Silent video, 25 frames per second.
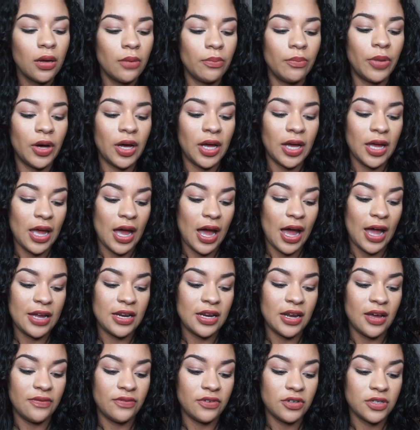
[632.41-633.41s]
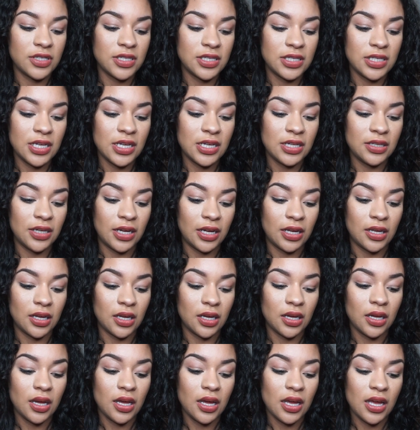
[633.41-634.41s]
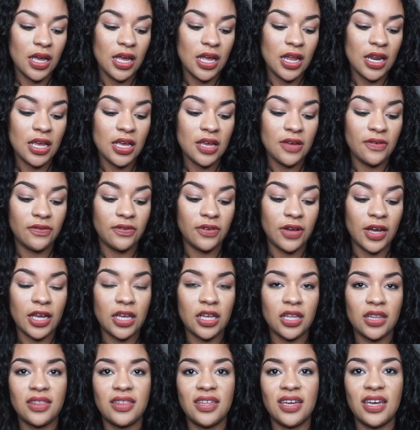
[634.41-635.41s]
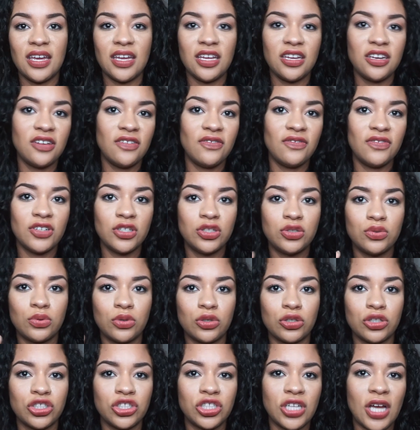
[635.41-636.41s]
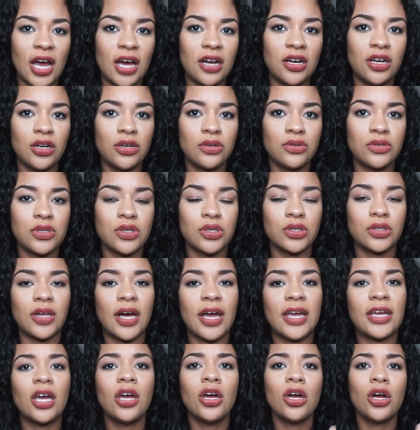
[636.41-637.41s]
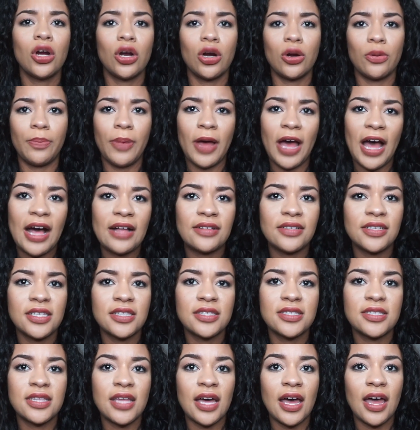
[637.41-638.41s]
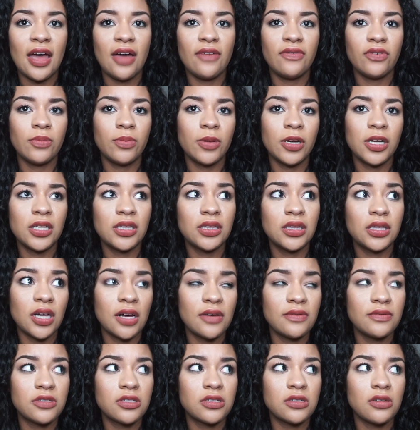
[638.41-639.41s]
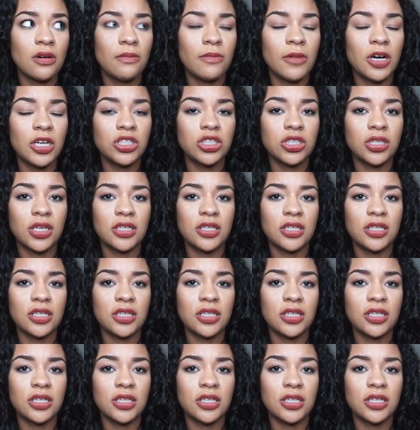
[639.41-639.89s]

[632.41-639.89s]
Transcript: but I never see like any of like the individual shadows or like her palettes that everybody loves so much.